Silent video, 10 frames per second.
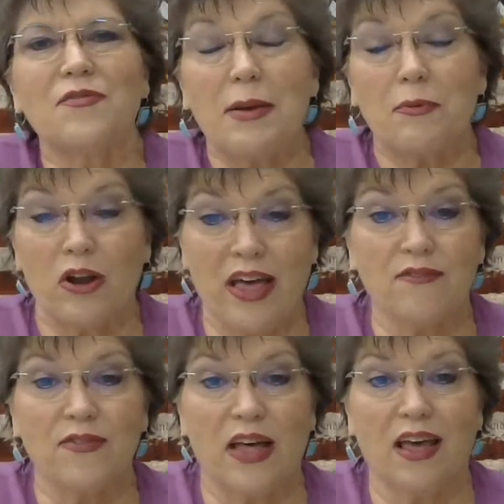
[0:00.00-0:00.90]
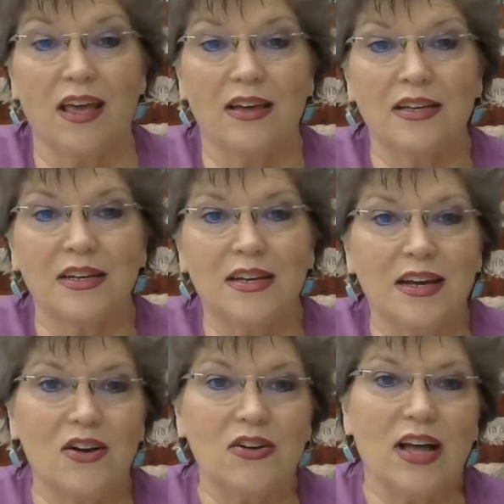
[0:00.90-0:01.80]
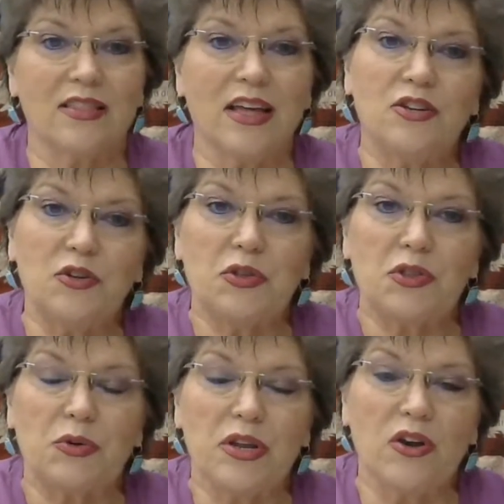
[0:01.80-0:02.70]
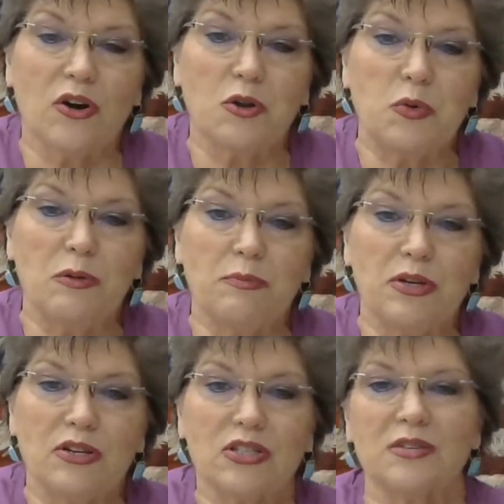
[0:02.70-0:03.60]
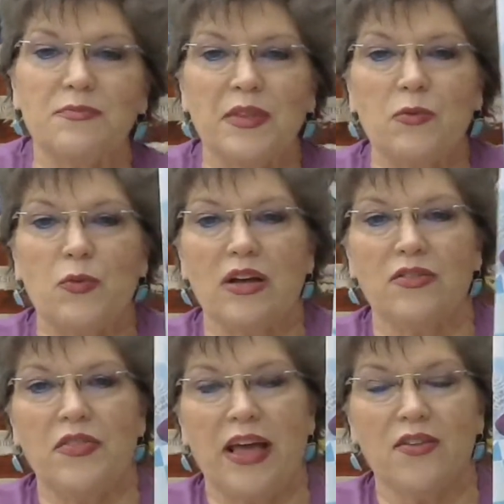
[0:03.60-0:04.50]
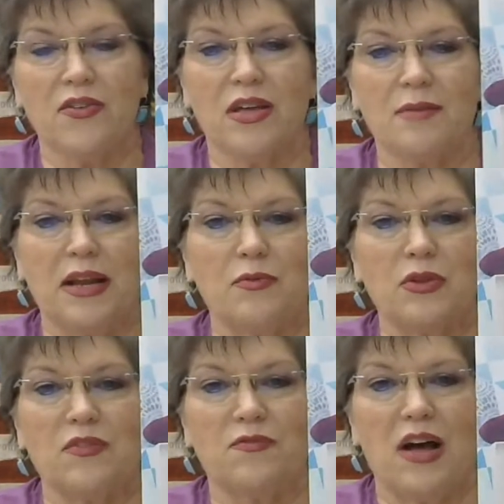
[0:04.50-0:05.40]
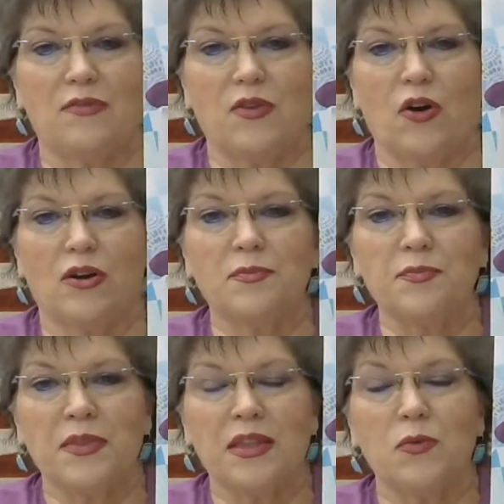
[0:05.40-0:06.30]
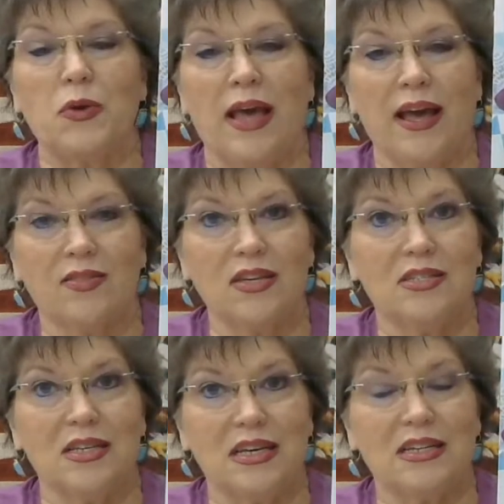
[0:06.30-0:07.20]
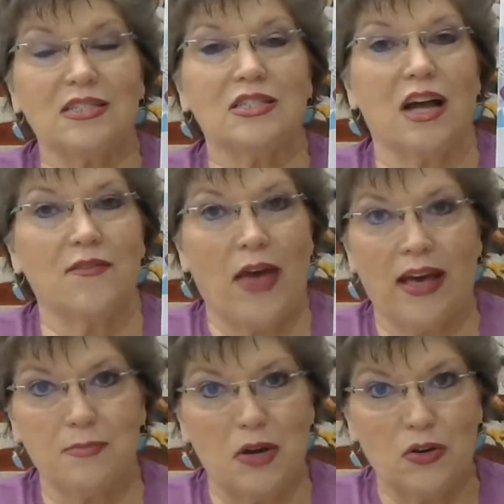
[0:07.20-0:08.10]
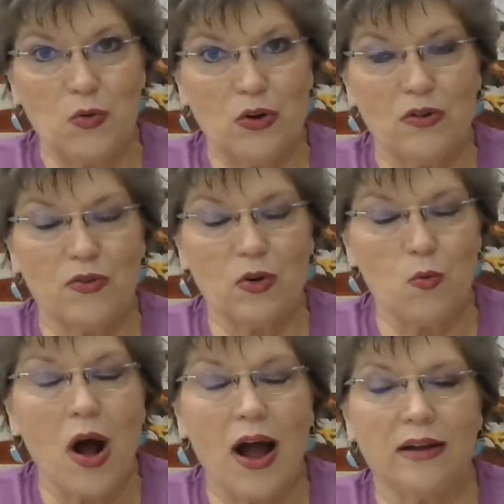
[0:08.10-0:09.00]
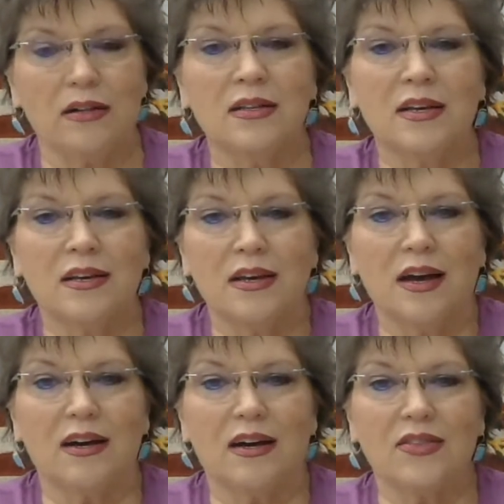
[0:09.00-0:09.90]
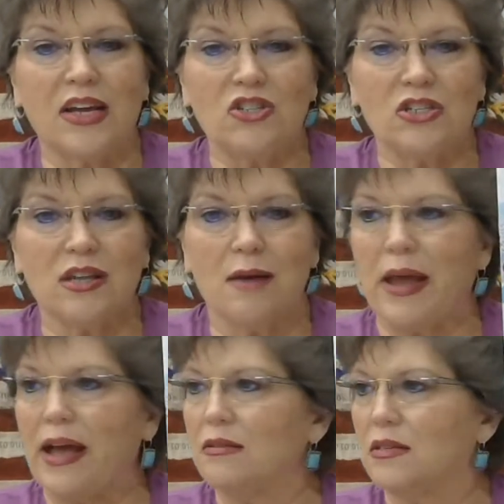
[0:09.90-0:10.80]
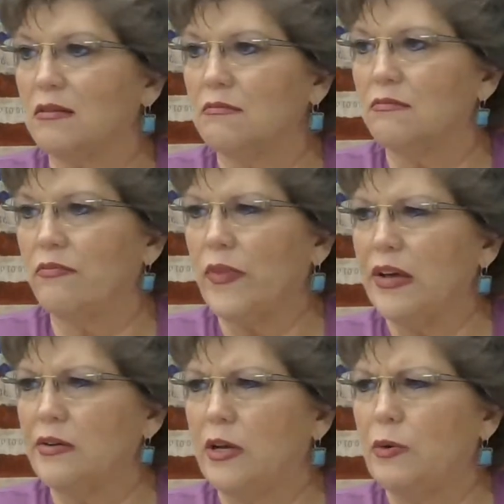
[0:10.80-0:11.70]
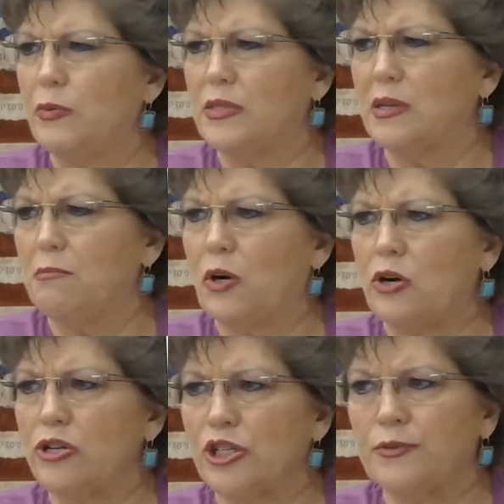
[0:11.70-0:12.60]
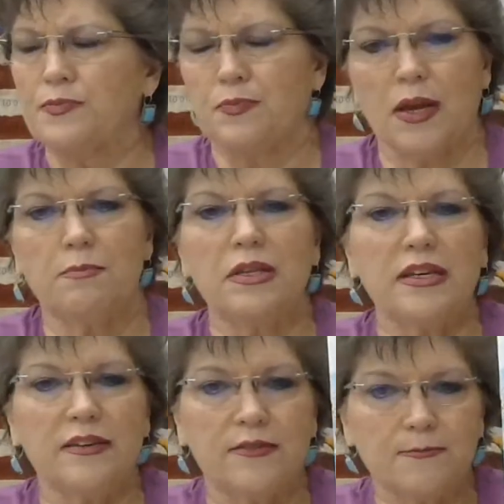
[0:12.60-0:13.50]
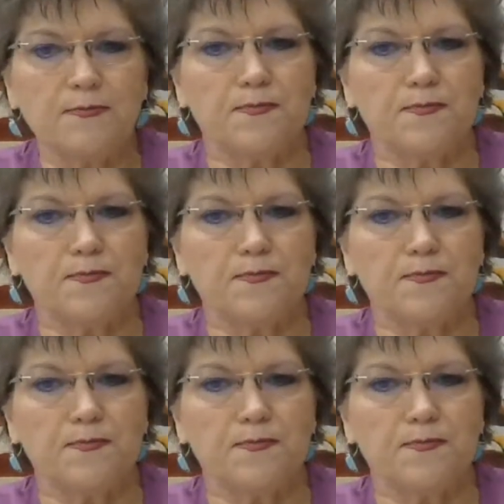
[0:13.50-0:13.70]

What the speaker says: Fabric Cafe. Okay, they do the 3-yard quilt books. Well, now they're coming out with the 5-yard. We had these in, I've had them on order for a while. They just come out, I don't know, was it March, I believe?